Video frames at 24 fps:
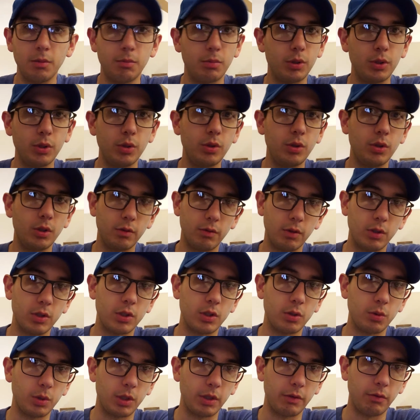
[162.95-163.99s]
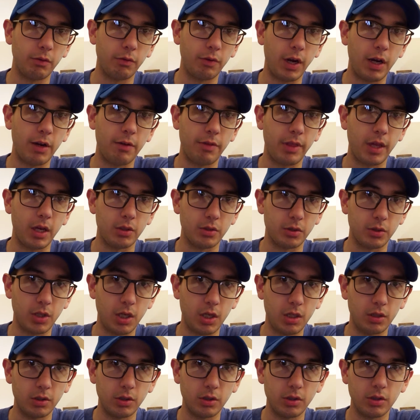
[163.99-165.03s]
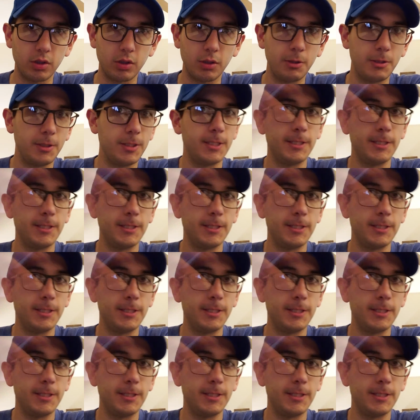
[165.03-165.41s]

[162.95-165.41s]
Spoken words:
Purdue University will give you $5,000.